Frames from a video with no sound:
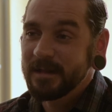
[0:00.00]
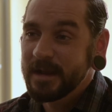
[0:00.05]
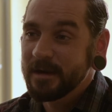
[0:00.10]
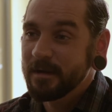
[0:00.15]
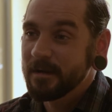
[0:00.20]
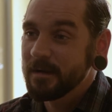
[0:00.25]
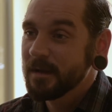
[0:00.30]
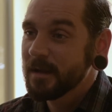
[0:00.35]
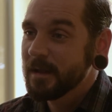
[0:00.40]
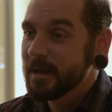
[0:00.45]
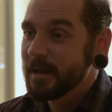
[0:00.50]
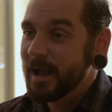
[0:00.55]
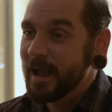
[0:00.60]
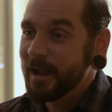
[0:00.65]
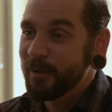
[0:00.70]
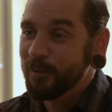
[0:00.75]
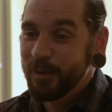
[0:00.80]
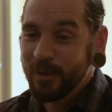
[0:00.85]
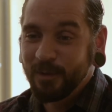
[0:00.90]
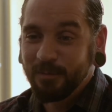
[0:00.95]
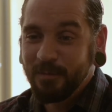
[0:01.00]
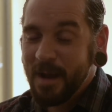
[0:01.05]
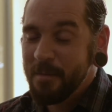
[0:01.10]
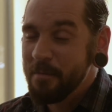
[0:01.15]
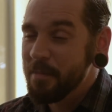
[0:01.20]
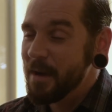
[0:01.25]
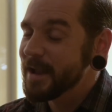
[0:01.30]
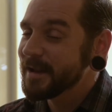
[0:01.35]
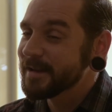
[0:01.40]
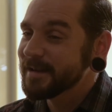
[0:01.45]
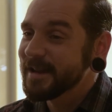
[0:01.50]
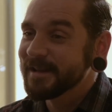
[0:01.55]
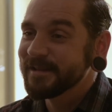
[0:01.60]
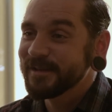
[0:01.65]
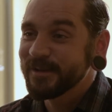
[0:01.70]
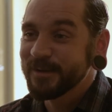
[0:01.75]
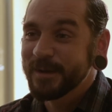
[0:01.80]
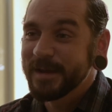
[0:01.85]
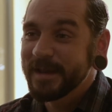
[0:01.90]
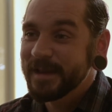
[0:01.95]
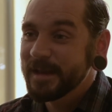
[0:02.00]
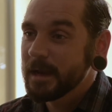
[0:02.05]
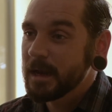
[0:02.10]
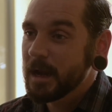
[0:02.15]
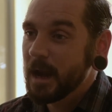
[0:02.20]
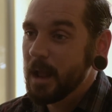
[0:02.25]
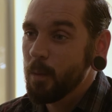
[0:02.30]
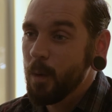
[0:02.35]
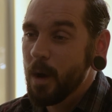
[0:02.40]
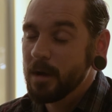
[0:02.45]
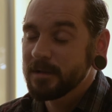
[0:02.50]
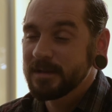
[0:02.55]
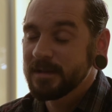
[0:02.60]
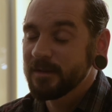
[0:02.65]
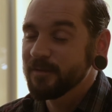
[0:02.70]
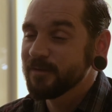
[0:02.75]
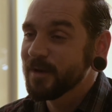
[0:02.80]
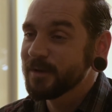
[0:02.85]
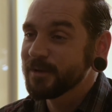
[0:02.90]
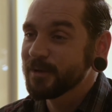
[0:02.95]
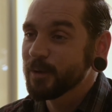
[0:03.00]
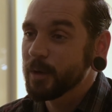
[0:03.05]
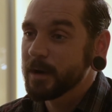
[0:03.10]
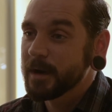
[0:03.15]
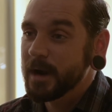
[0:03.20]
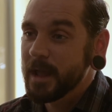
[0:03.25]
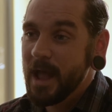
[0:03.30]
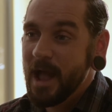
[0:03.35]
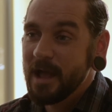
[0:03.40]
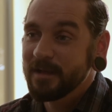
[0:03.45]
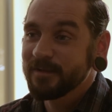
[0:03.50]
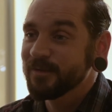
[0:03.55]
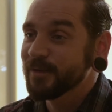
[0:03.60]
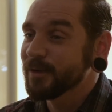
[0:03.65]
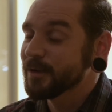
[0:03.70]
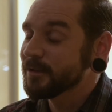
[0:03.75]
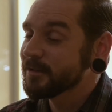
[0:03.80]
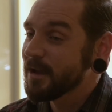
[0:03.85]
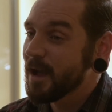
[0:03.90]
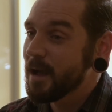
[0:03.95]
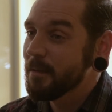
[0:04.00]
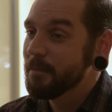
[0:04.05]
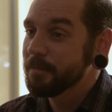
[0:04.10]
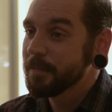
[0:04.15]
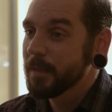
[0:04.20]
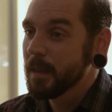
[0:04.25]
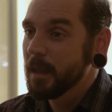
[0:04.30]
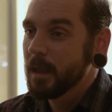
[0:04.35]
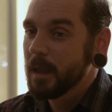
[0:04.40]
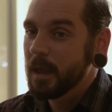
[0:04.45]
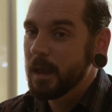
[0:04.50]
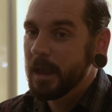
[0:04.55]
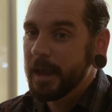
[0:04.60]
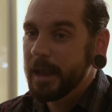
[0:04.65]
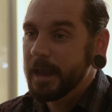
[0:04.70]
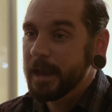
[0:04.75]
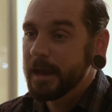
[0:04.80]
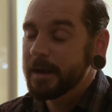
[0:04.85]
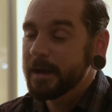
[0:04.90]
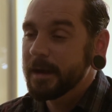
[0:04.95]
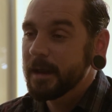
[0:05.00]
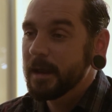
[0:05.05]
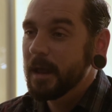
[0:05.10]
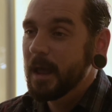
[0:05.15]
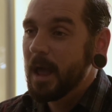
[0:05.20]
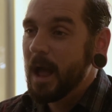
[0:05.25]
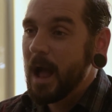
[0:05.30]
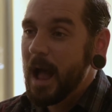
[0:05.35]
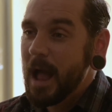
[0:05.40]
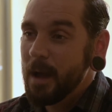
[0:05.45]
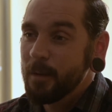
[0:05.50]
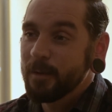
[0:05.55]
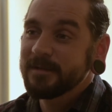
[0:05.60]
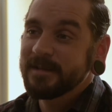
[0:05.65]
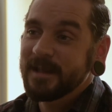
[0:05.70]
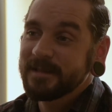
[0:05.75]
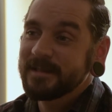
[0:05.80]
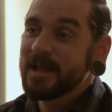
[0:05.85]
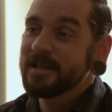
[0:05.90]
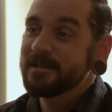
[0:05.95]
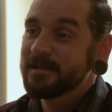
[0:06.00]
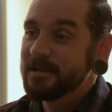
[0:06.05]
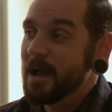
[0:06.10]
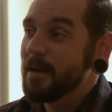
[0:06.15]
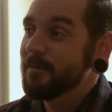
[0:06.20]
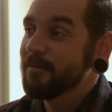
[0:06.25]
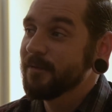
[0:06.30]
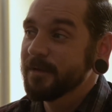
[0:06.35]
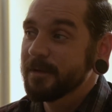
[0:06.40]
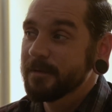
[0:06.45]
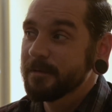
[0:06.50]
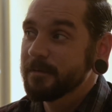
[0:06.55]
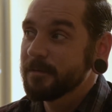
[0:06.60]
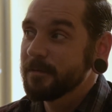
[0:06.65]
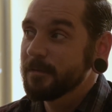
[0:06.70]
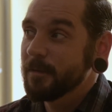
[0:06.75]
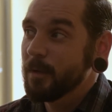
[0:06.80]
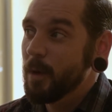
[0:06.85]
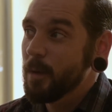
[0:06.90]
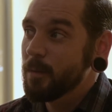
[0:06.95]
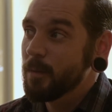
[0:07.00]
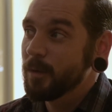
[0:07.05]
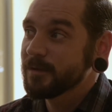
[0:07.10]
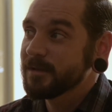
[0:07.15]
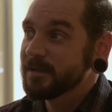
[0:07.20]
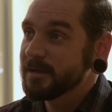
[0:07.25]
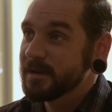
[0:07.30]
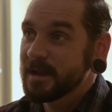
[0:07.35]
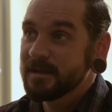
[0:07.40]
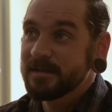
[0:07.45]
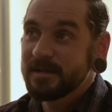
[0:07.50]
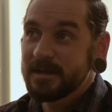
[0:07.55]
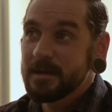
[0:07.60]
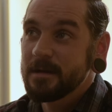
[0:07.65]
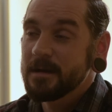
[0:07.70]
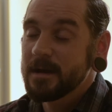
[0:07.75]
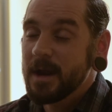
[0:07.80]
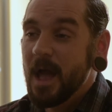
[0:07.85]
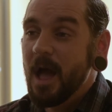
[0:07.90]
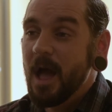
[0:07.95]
later, I wheeled my bike next to it, and I walked in the front door, and I asked for a job. And I was at that job for almost the next year and a